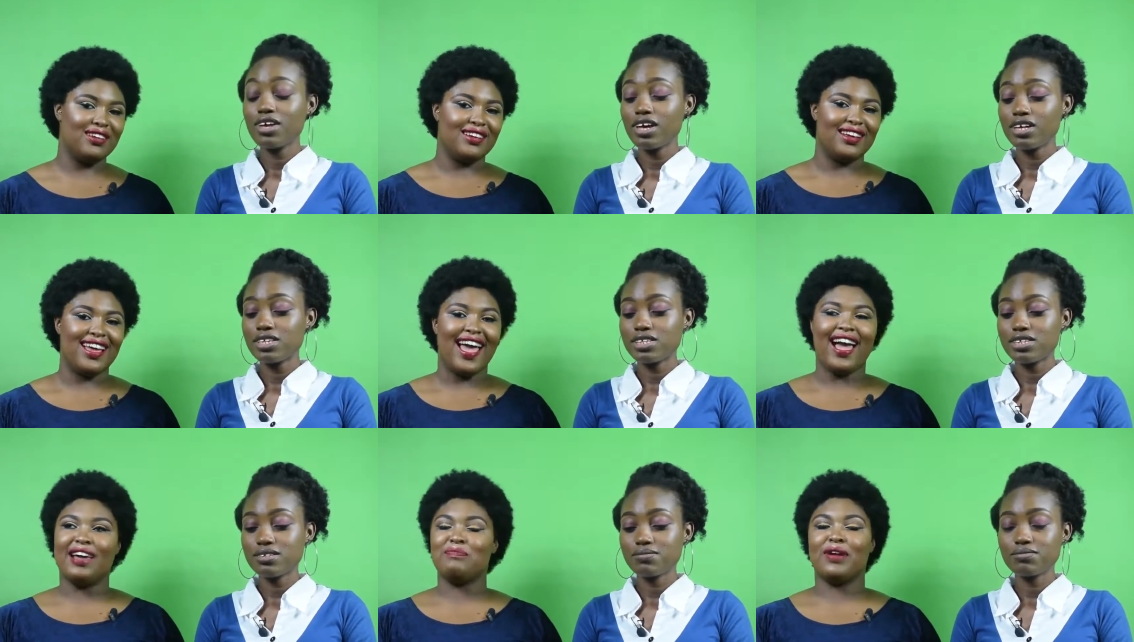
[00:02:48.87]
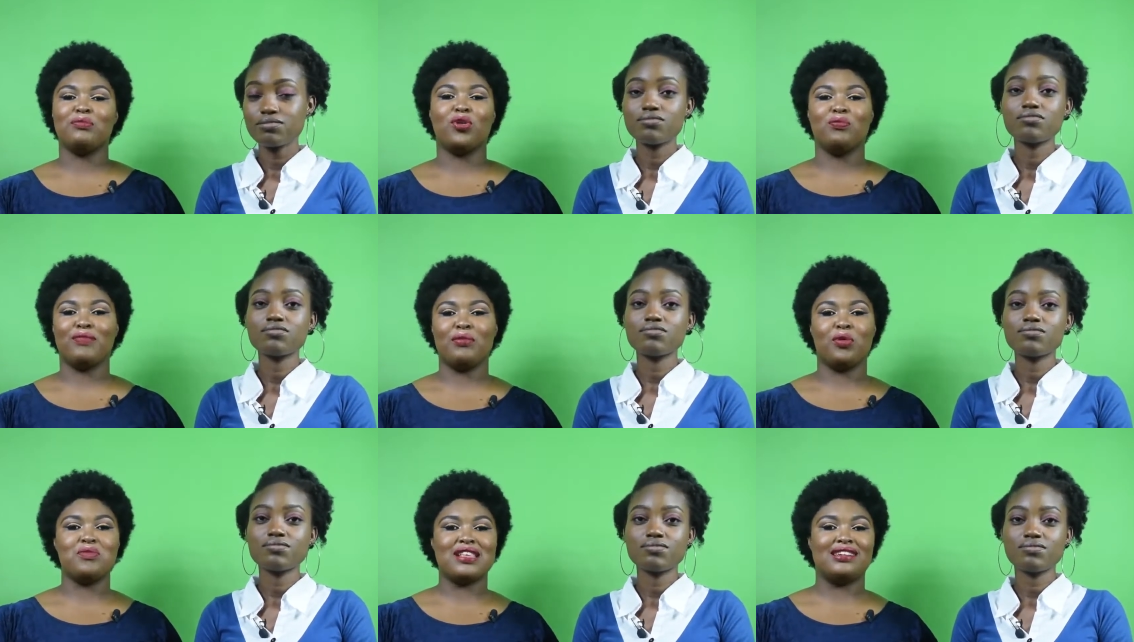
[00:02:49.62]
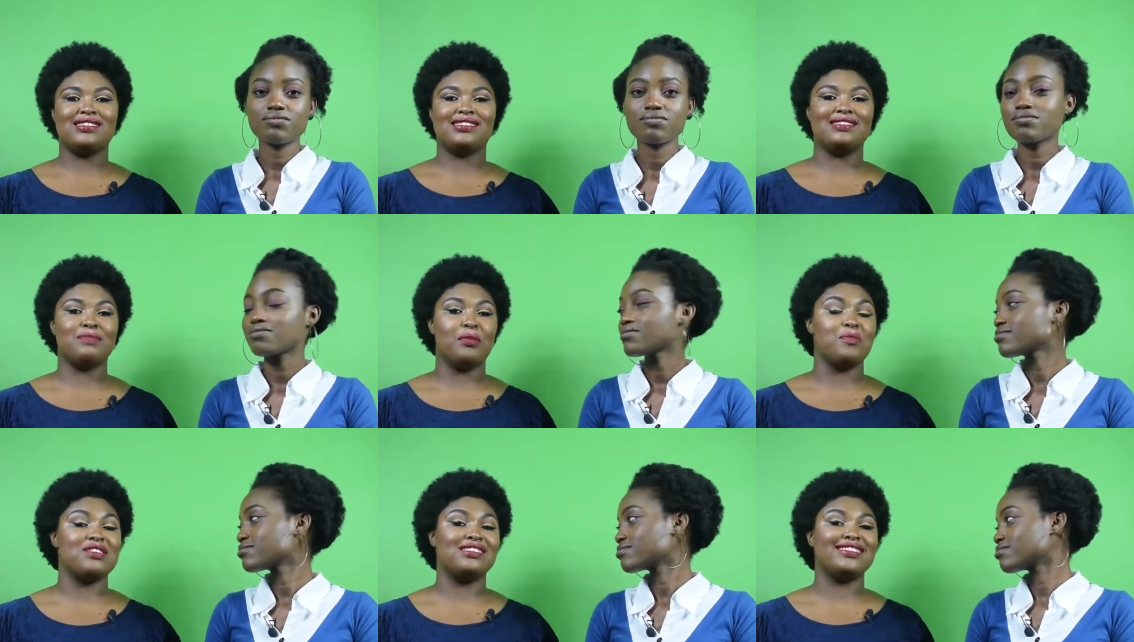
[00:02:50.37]
Speaker 1: Yes. I, my mom, my mom is a,
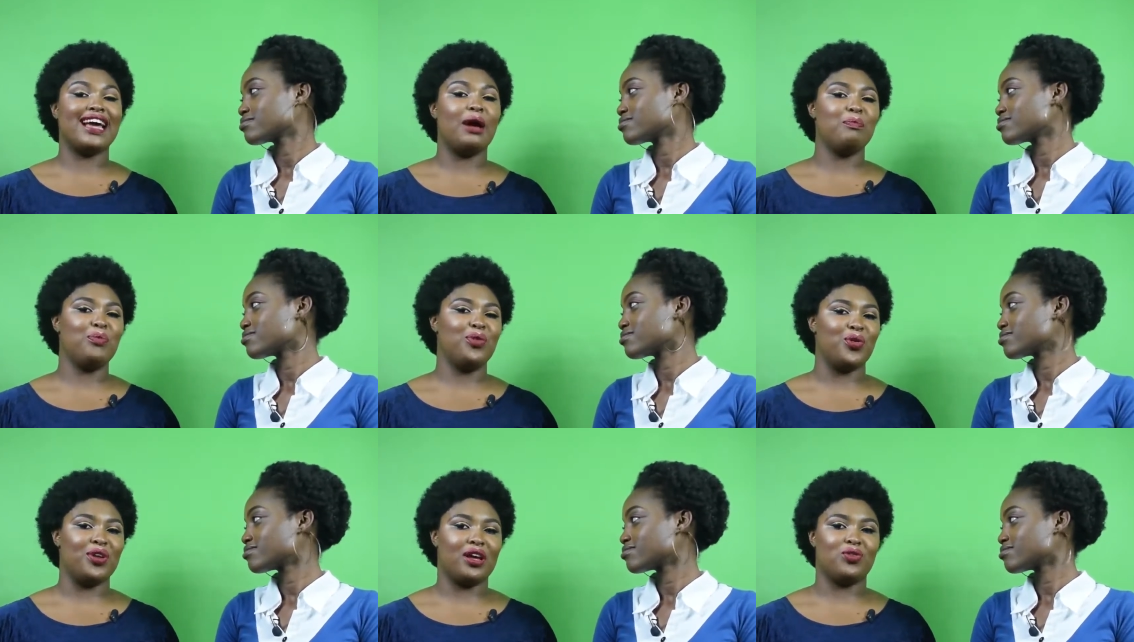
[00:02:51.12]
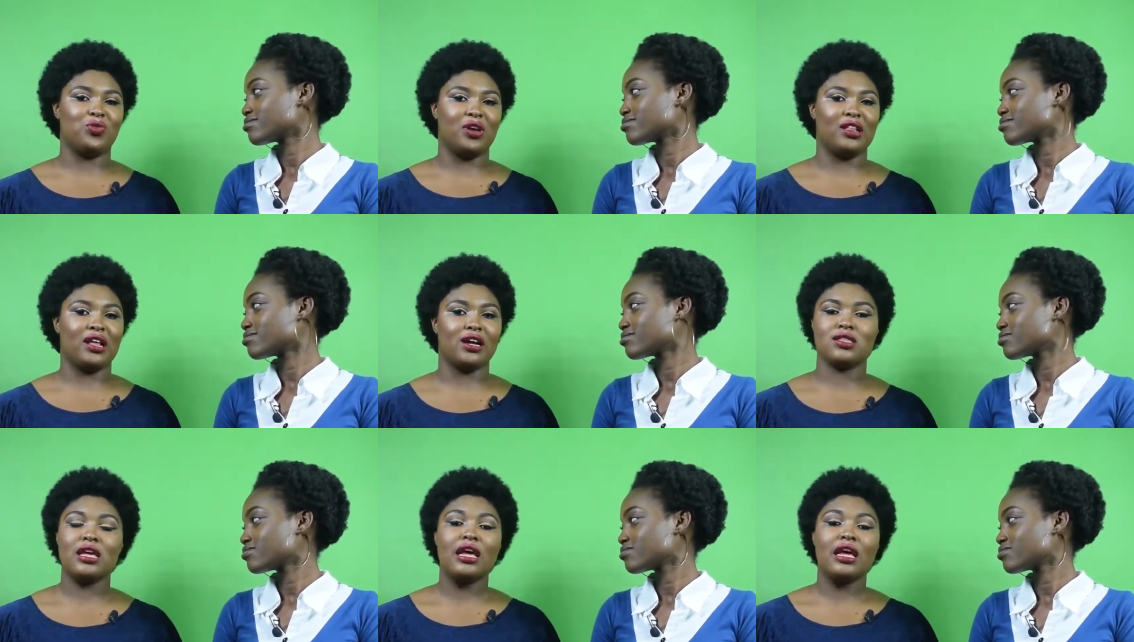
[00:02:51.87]
my mom is a champion at doing that.